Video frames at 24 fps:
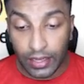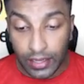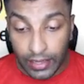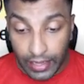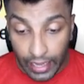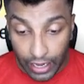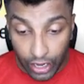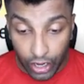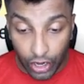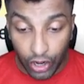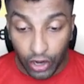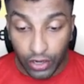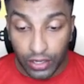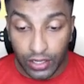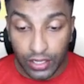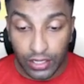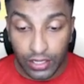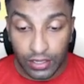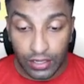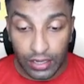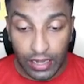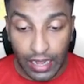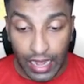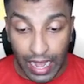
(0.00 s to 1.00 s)

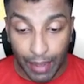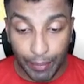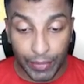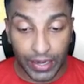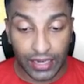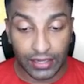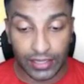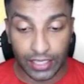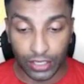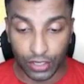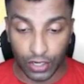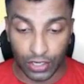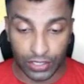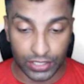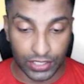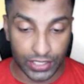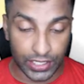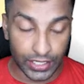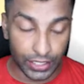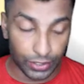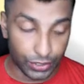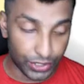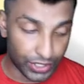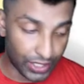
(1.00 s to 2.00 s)
cannot amend the
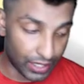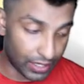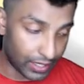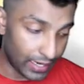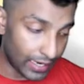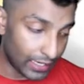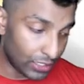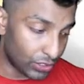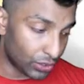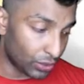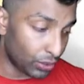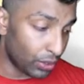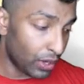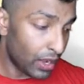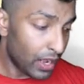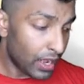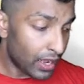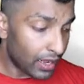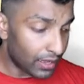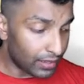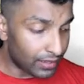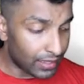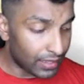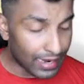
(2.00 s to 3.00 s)
constitution, right? So
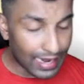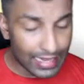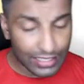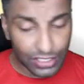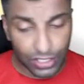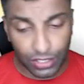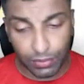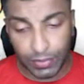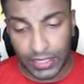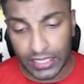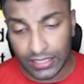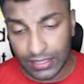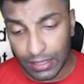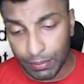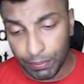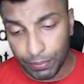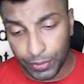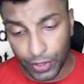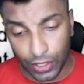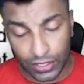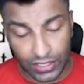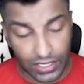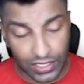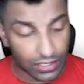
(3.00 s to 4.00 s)
there has to be some
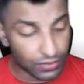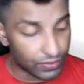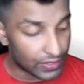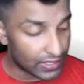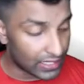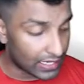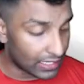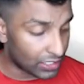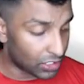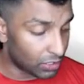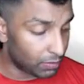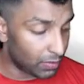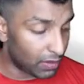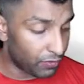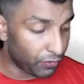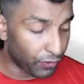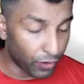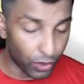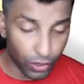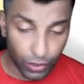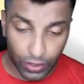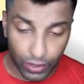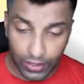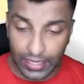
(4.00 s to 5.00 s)
process which has to be
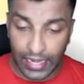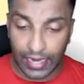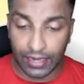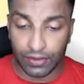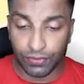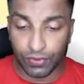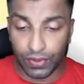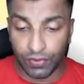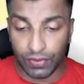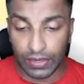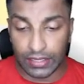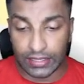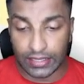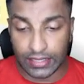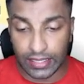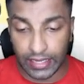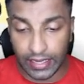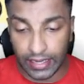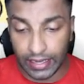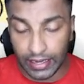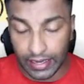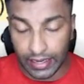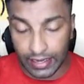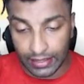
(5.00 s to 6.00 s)
followed, that we will
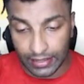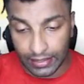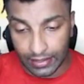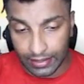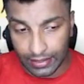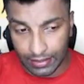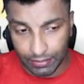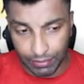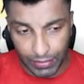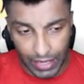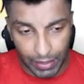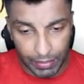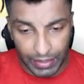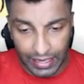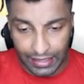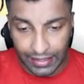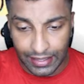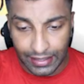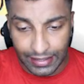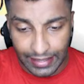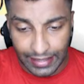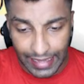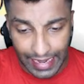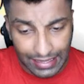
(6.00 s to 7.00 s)
see in the maybe in
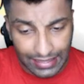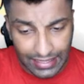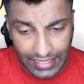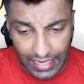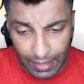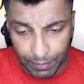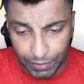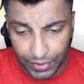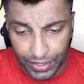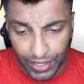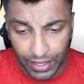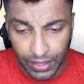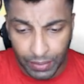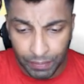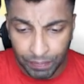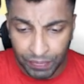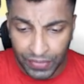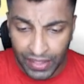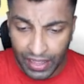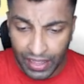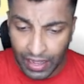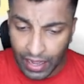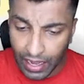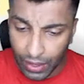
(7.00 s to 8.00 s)
the 10th chapter,
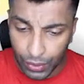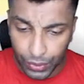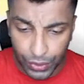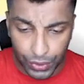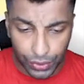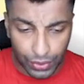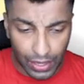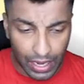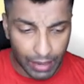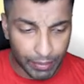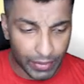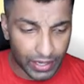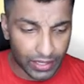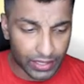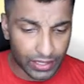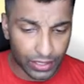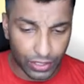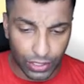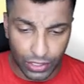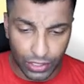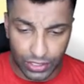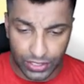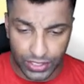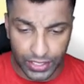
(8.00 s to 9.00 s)
how to amend the
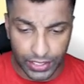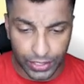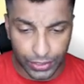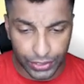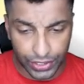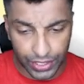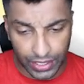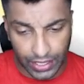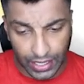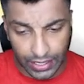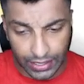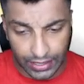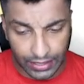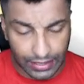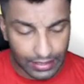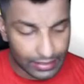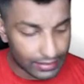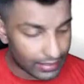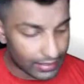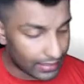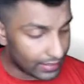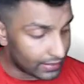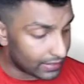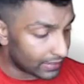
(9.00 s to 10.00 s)
constitution. Article
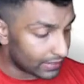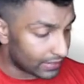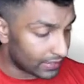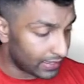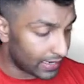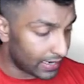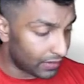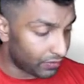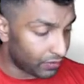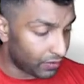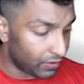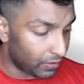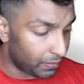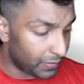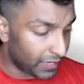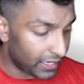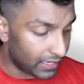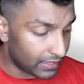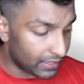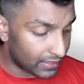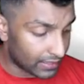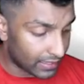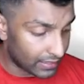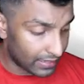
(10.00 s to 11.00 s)
368 we will be
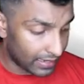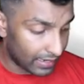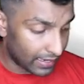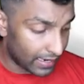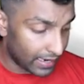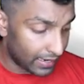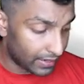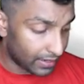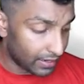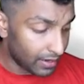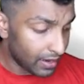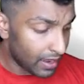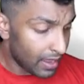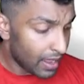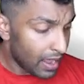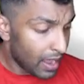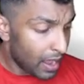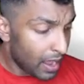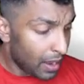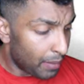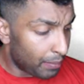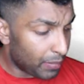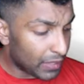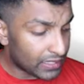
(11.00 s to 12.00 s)
discussing later.
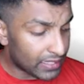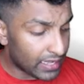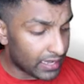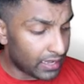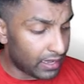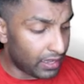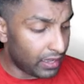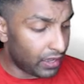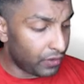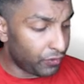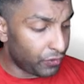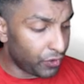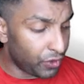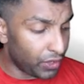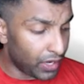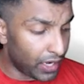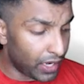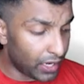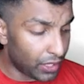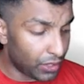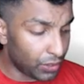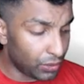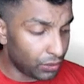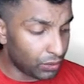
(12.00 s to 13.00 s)
But see, if you
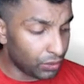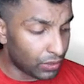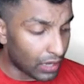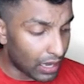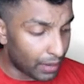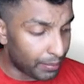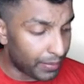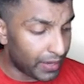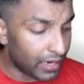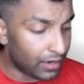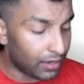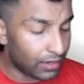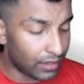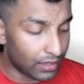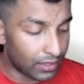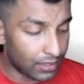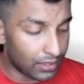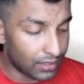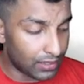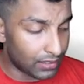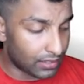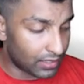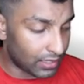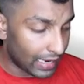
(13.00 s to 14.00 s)
need to amend
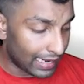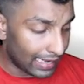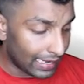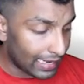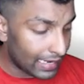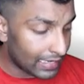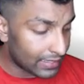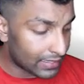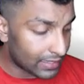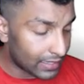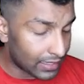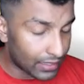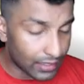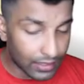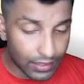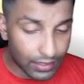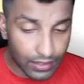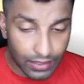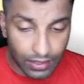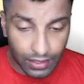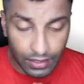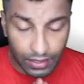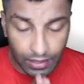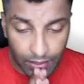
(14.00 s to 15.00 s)
at least
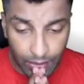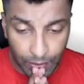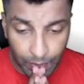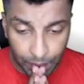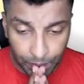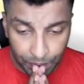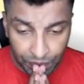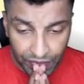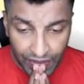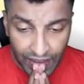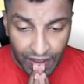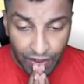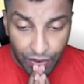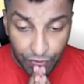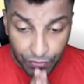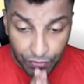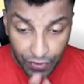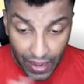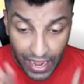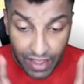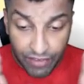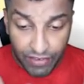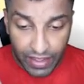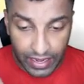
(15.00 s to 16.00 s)
5
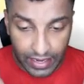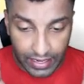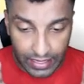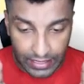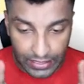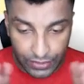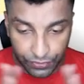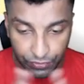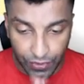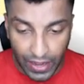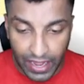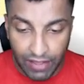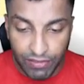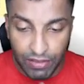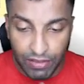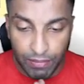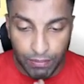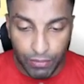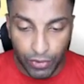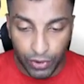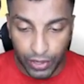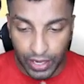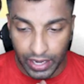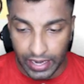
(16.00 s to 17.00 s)
areas, 5
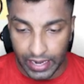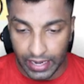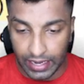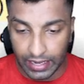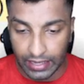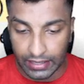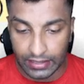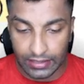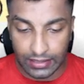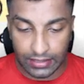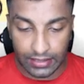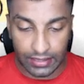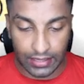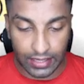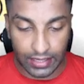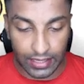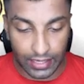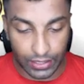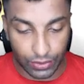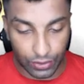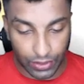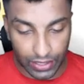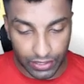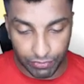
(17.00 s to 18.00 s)
important areas.
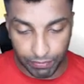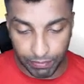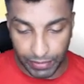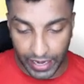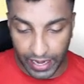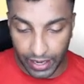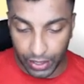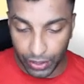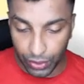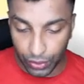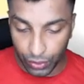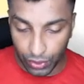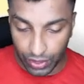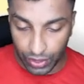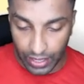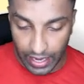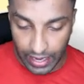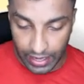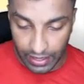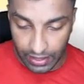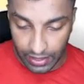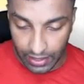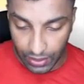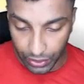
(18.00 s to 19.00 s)
I don't have pen to
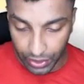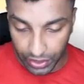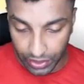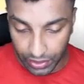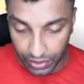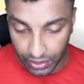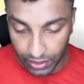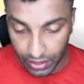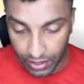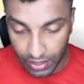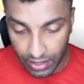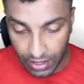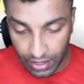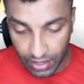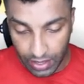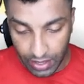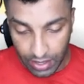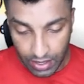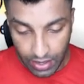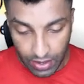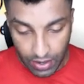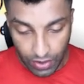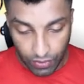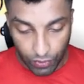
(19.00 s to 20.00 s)
write now here.
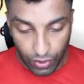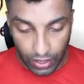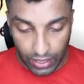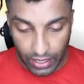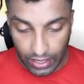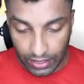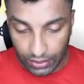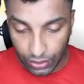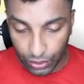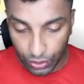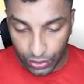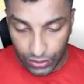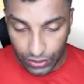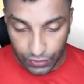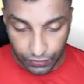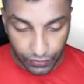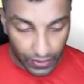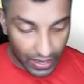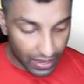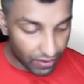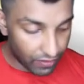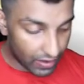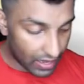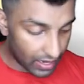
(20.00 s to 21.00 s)
What are those
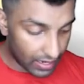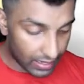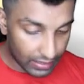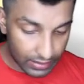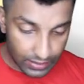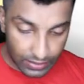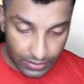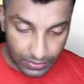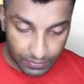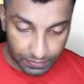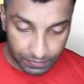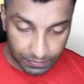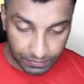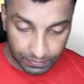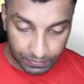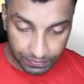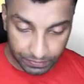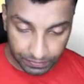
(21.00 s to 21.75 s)
5 areas?